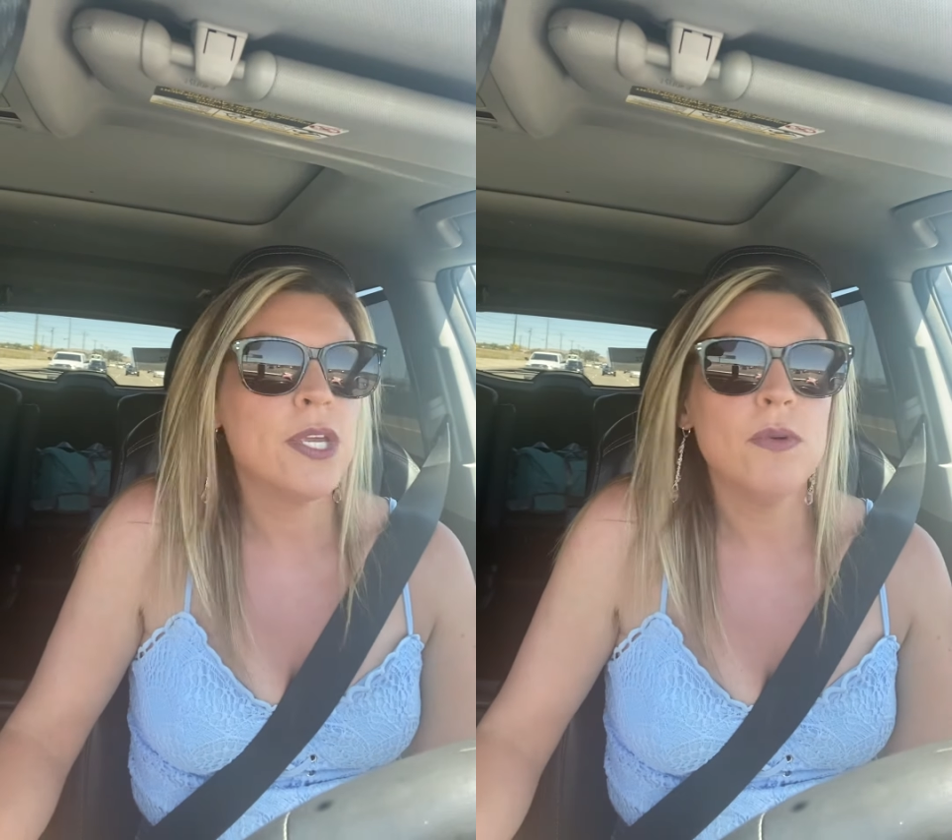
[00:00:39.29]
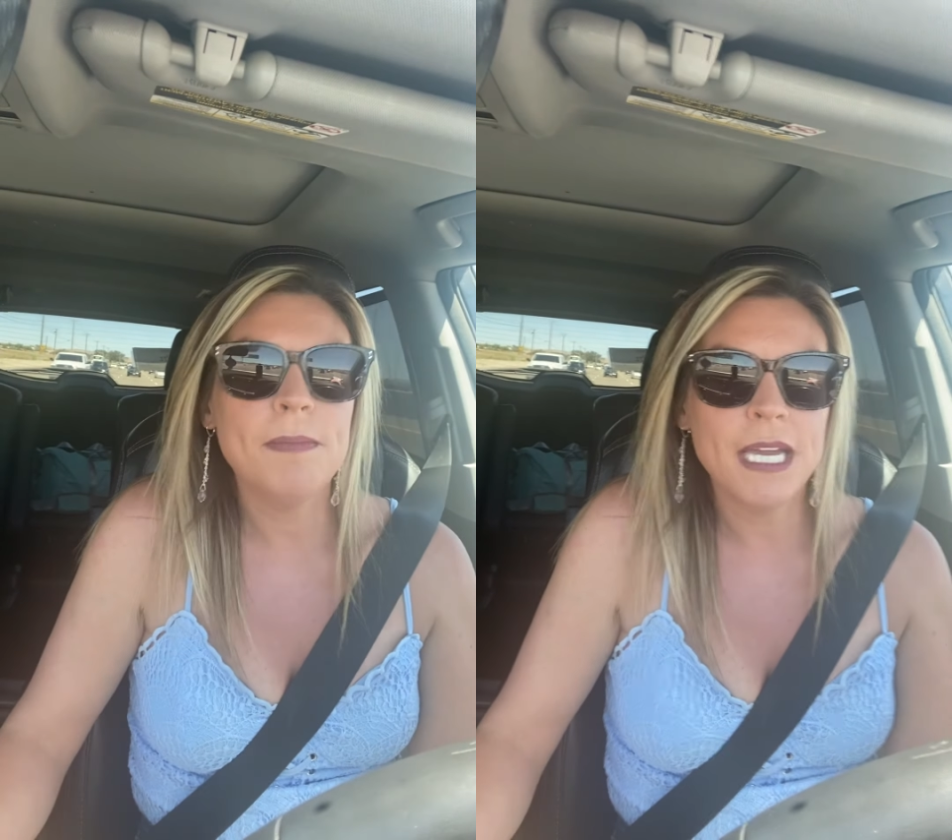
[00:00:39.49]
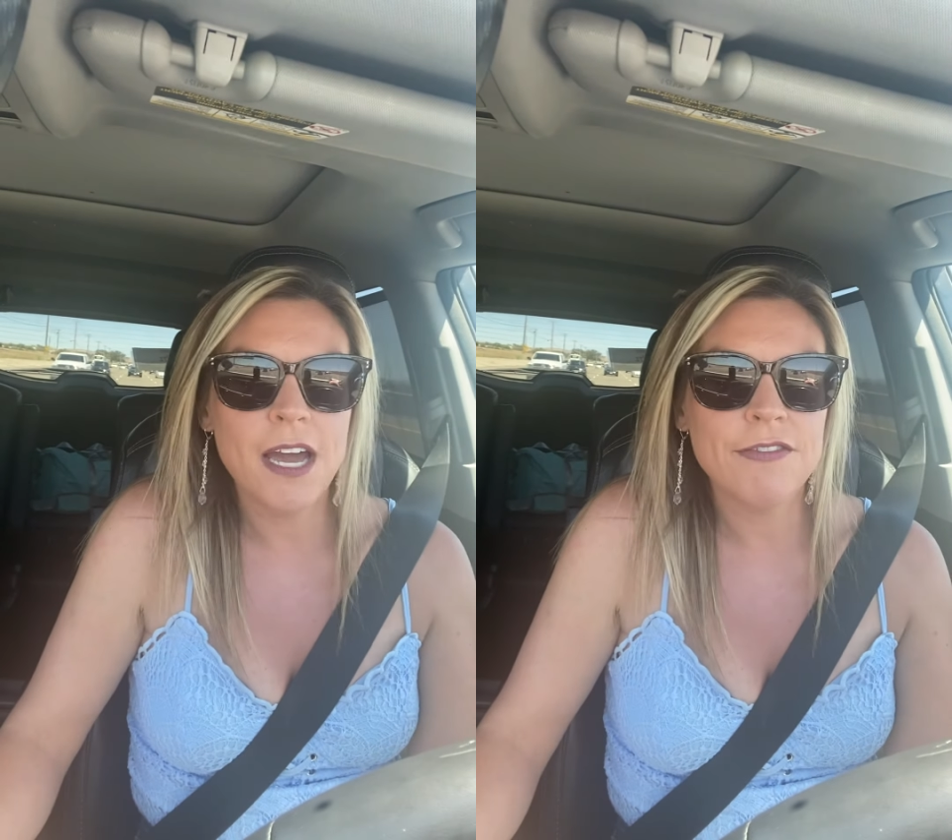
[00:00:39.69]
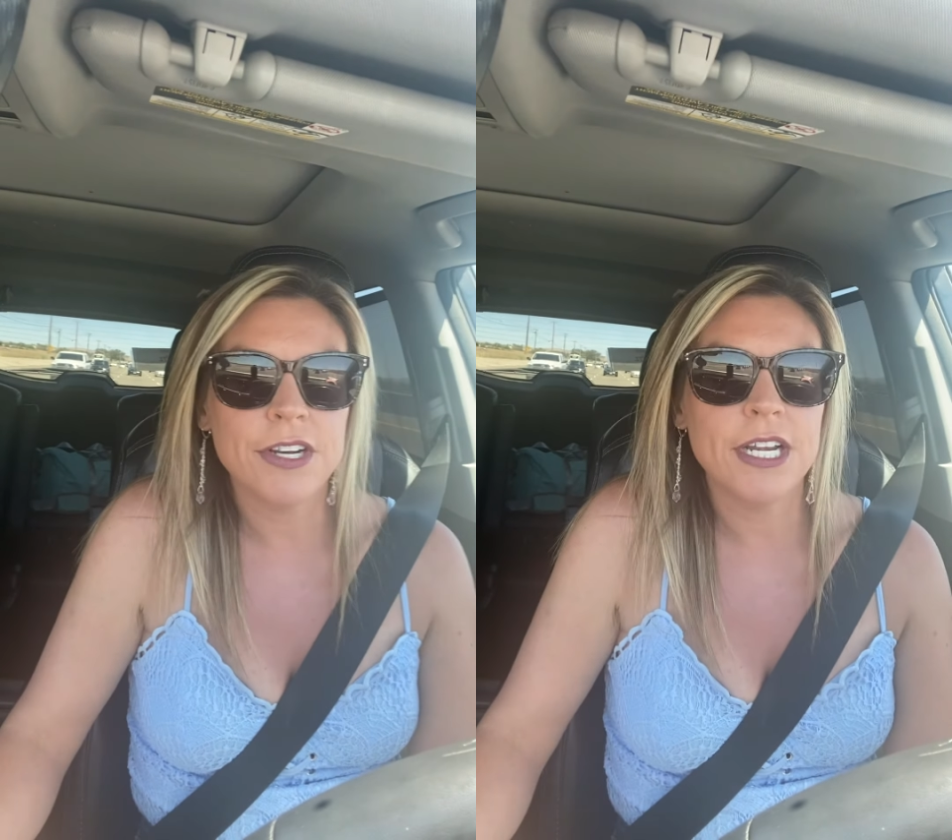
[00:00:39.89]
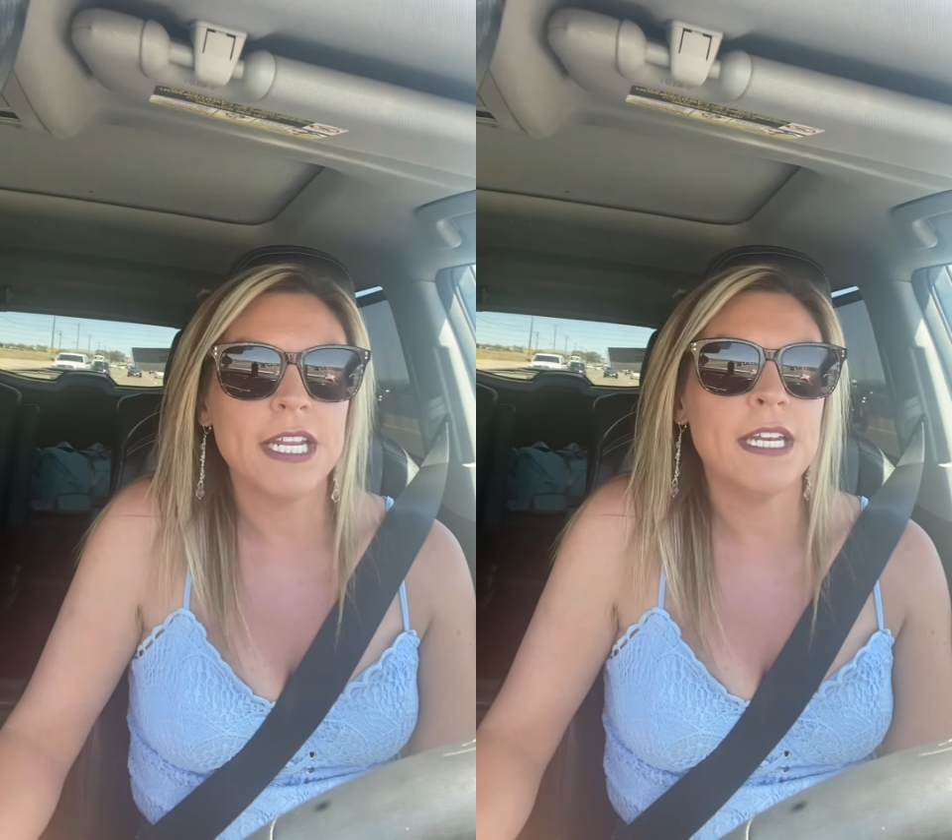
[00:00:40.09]
you would be
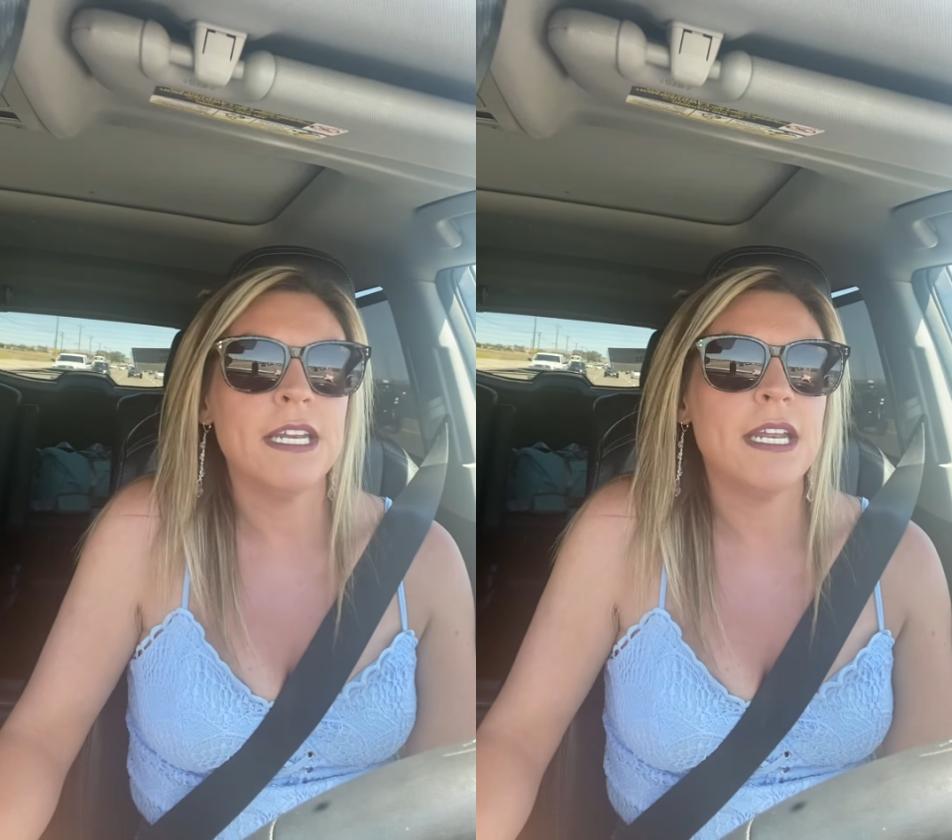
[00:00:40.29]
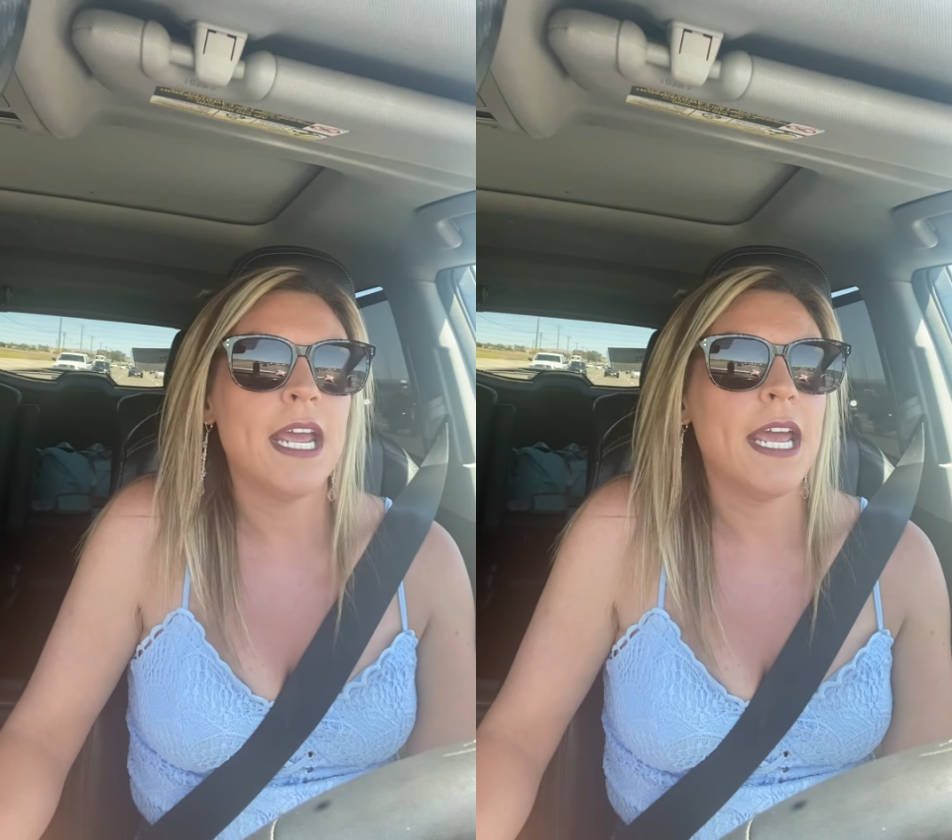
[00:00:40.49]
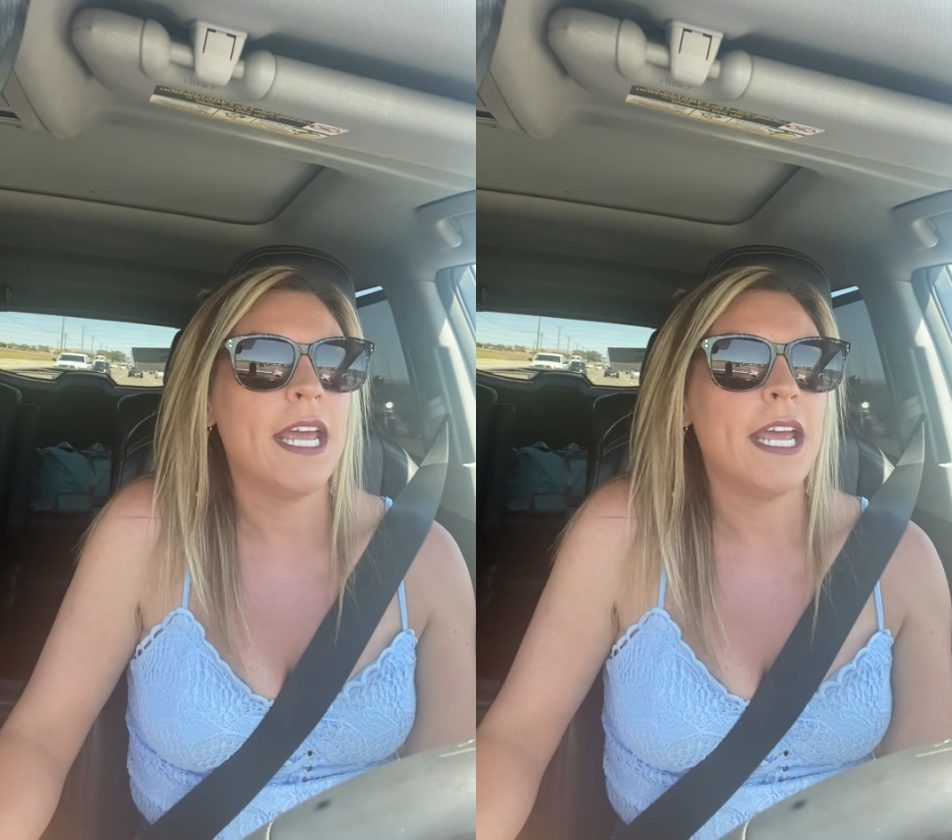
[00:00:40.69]
covered and,